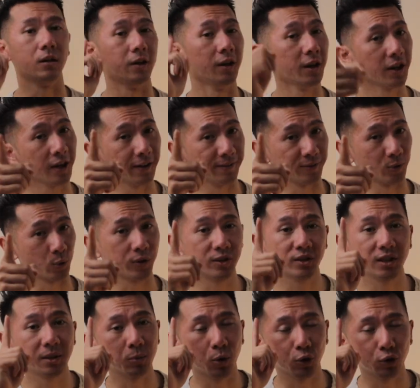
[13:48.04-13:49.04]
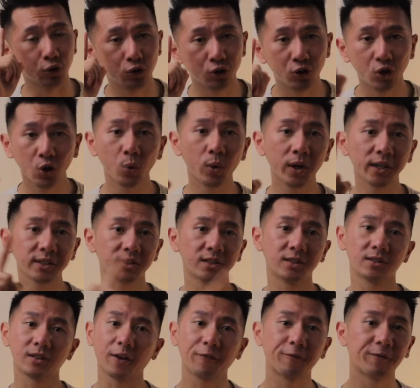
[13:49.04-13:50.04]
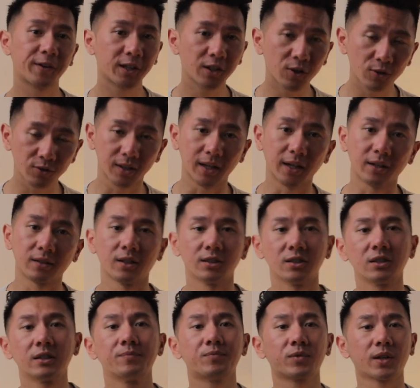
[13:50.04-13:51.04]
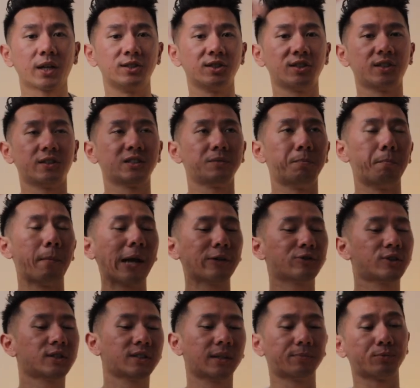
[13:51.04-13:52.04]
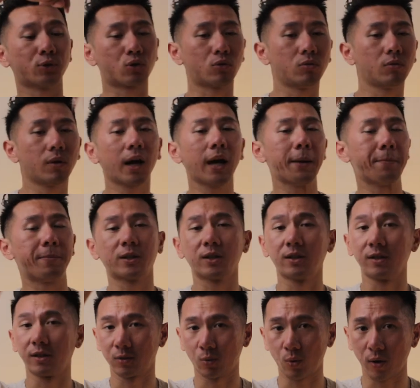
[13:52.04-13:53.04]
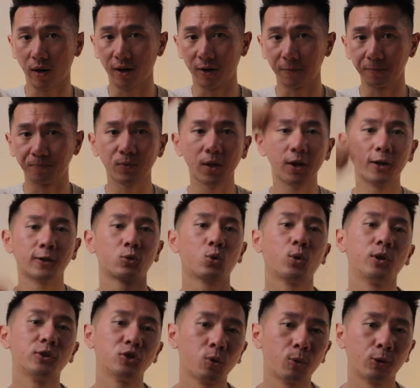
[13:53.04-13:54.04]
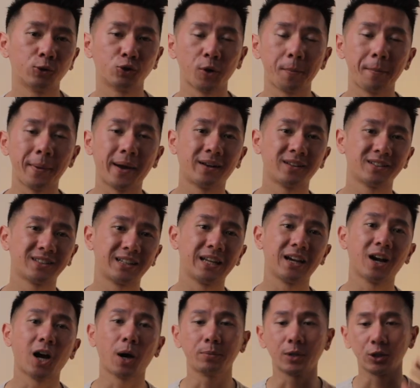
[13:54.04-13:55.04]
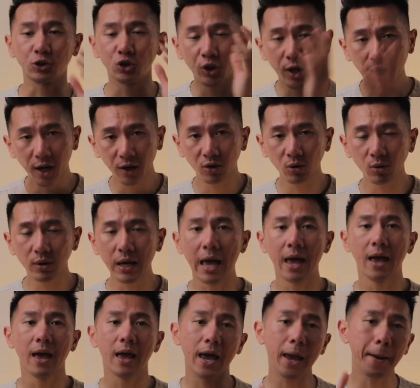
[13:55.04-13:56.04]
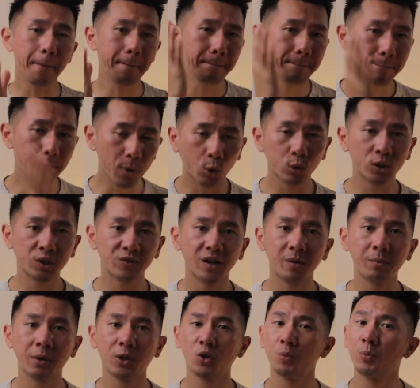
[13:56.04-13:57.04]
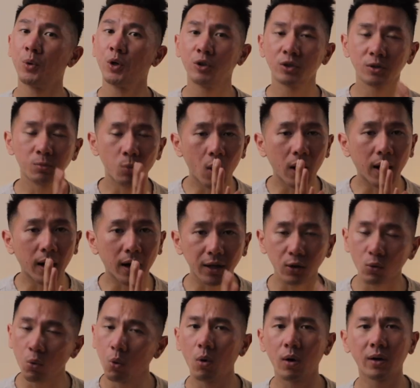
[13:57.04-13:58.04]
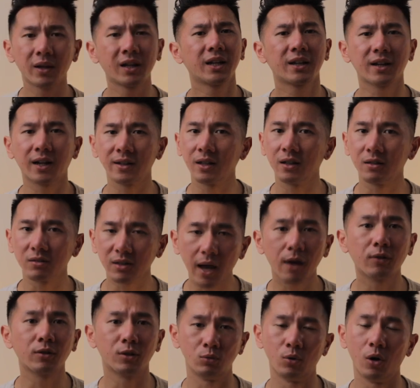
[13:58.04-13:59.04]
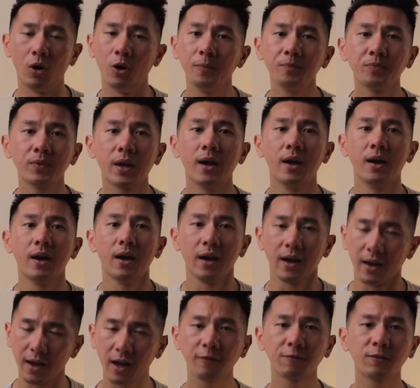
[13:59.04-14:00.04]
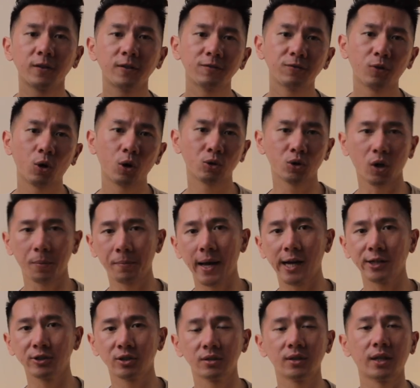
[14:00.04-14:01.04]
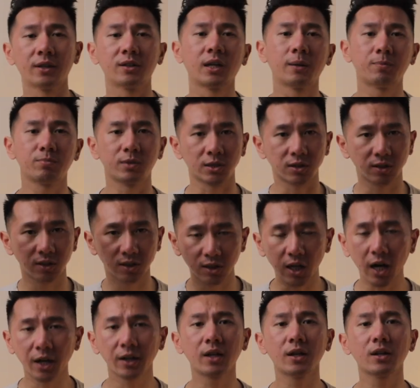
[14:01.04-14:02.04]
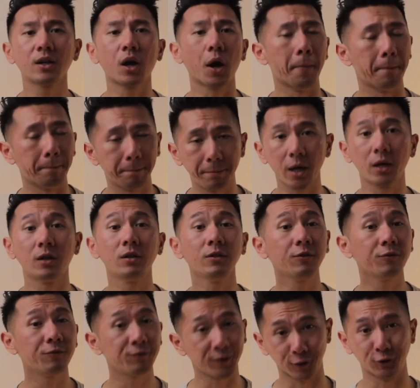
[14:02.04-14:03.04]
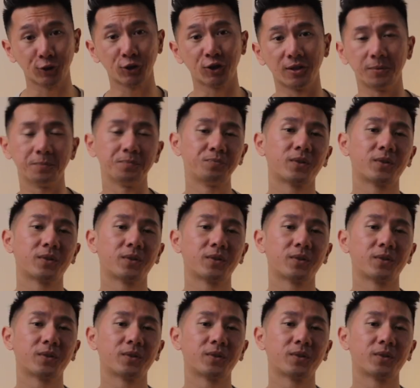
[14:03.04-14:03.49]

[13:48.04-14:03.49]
If you want to see more UX design videos like this, consider smash the subscribe button as well. Doing so will tremendously help the channel and motivate me to produce more high quality content down the road. Have fun following your passion and keep designing a better future.